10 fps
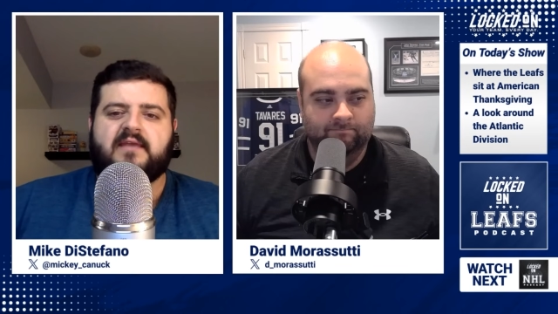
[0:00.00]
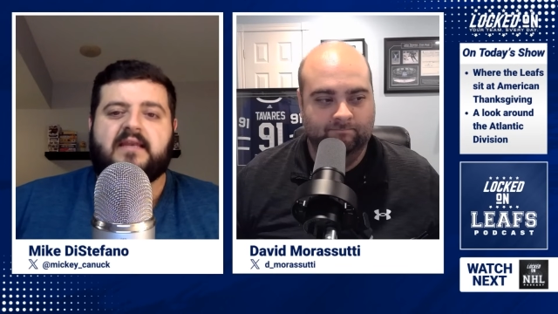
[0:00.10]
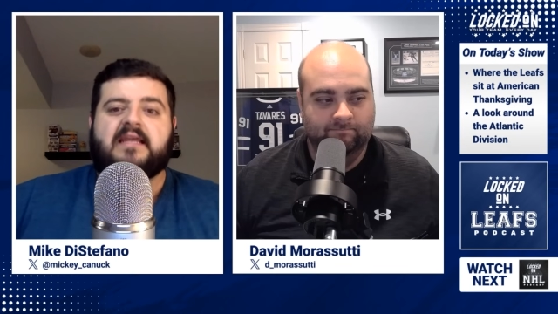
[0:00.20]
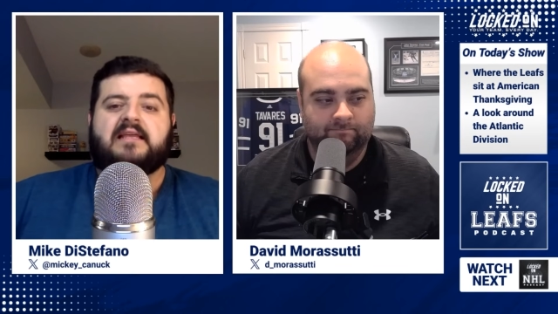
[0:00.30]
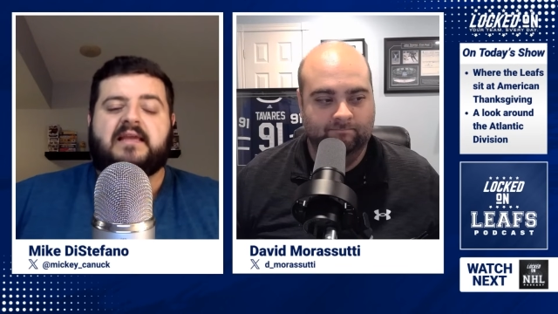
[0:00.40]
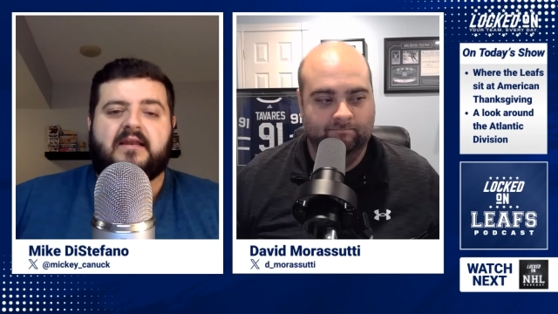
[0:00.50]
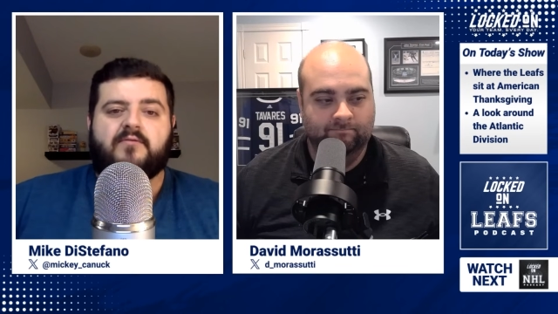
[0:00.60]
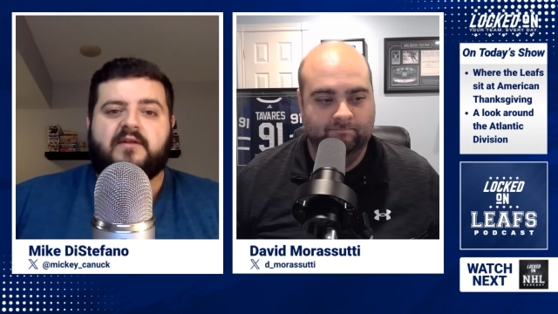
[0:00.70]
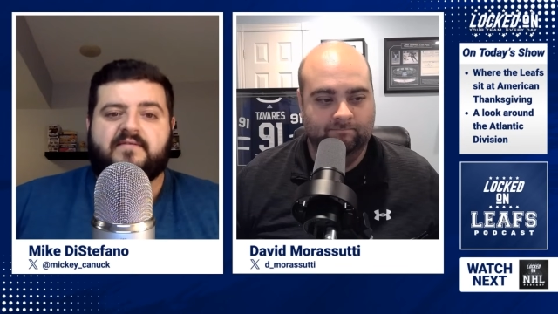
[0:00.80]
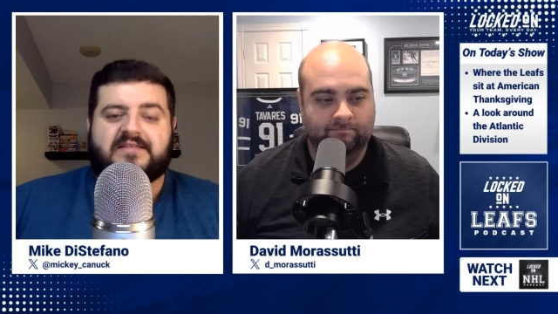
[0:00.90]
Speaker 1: that
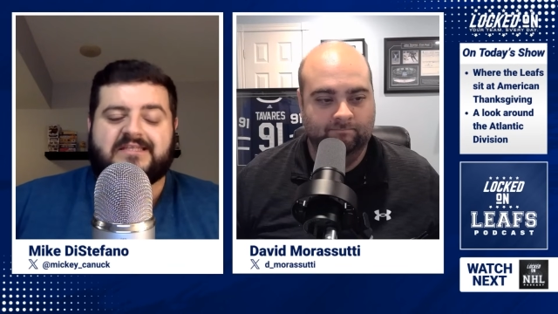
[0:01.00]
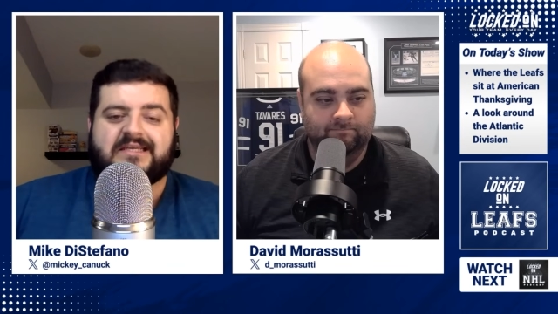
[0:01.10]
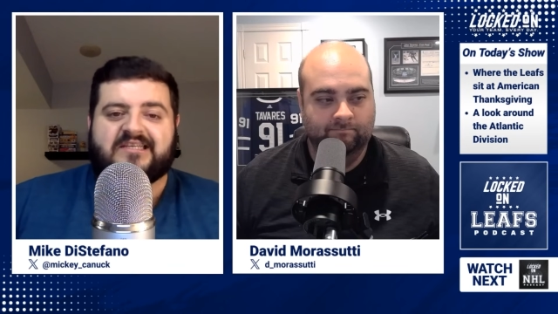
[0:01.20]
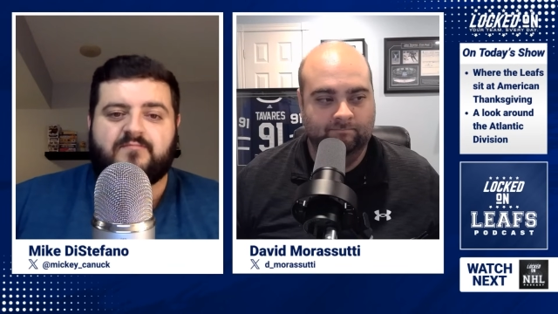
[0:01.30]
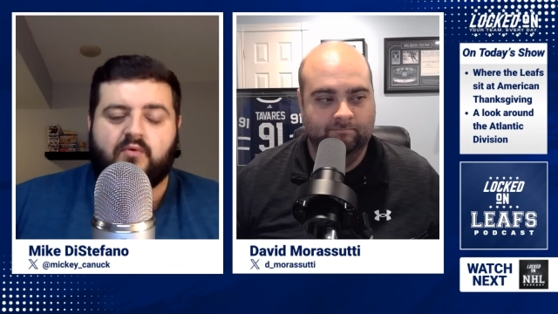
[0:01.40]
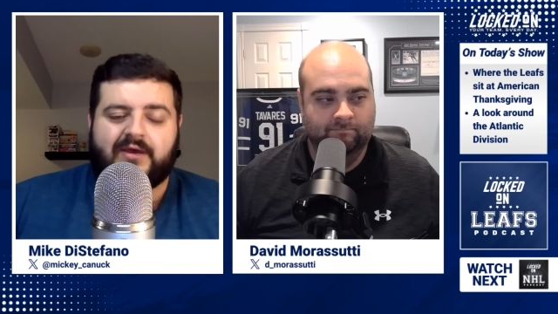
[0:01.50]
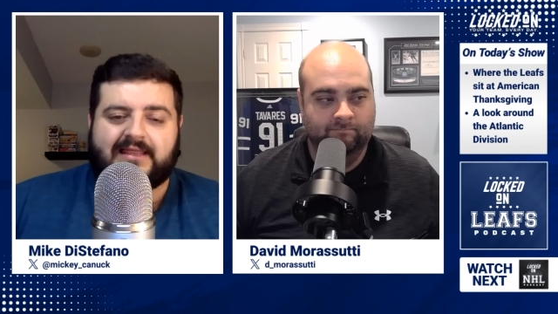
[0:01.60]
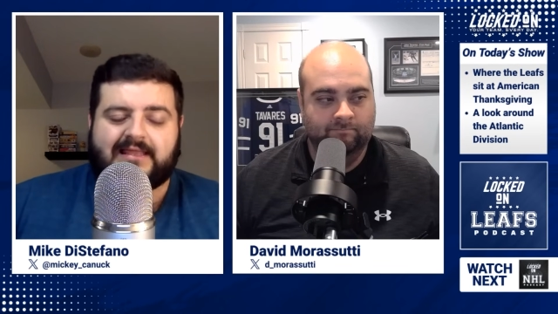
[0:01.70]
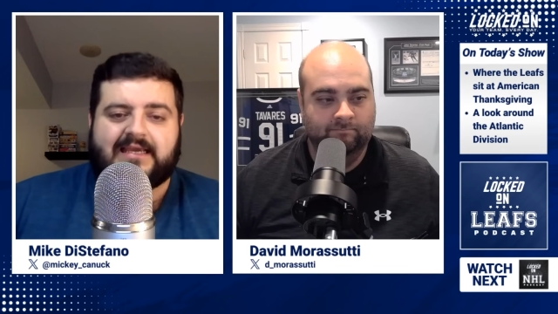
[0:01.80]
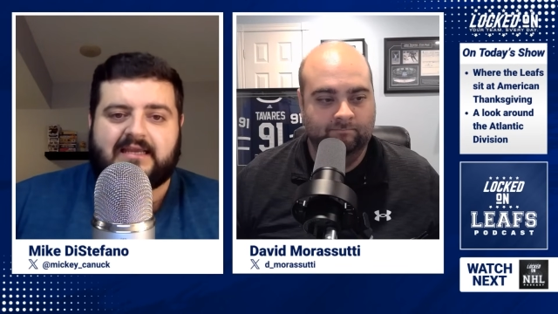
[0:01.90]
Nylander would have a six point
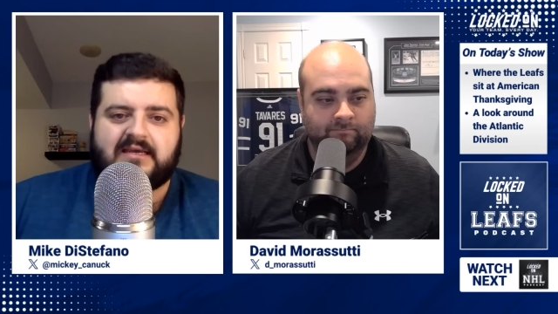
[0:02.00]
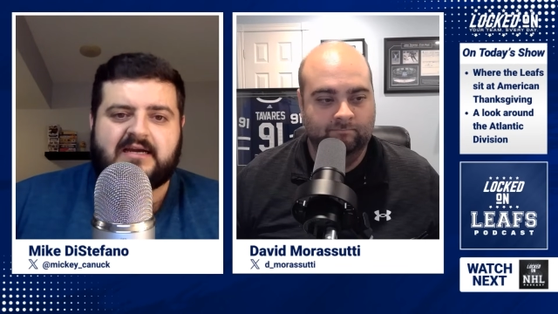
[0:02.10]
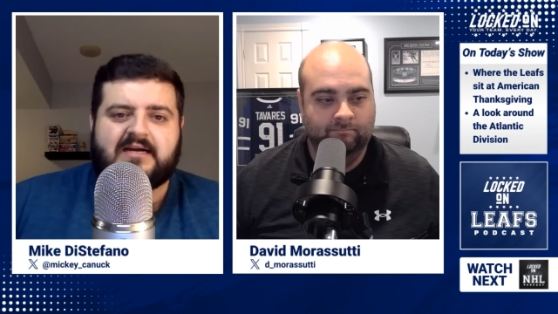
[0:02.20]
lead